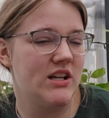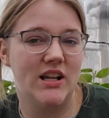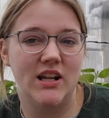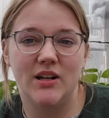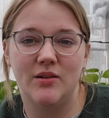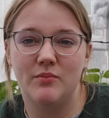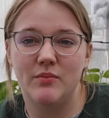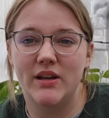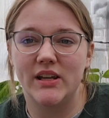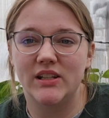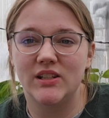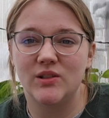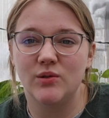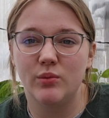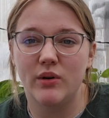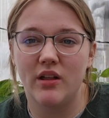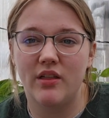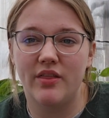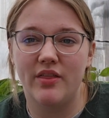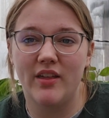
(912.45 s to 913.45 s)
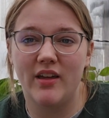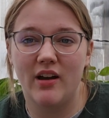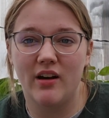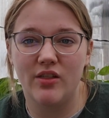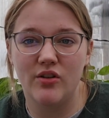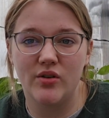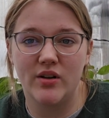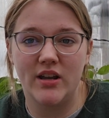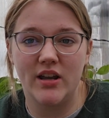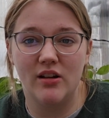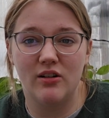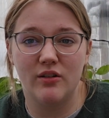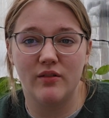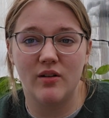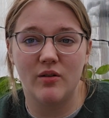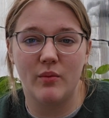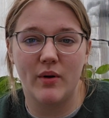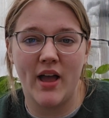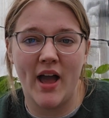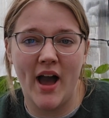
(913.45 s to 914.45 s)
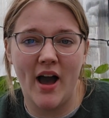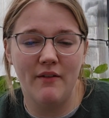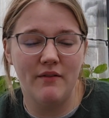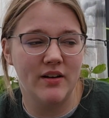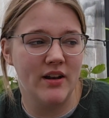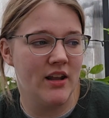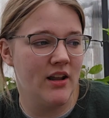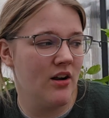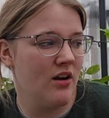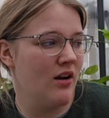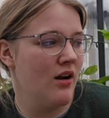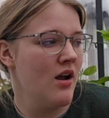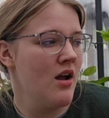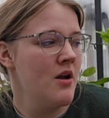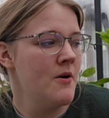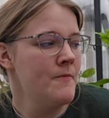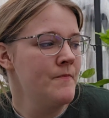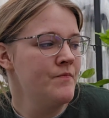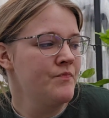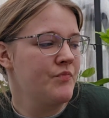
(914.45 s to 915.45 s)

heat mixed with the other heater that we have in here.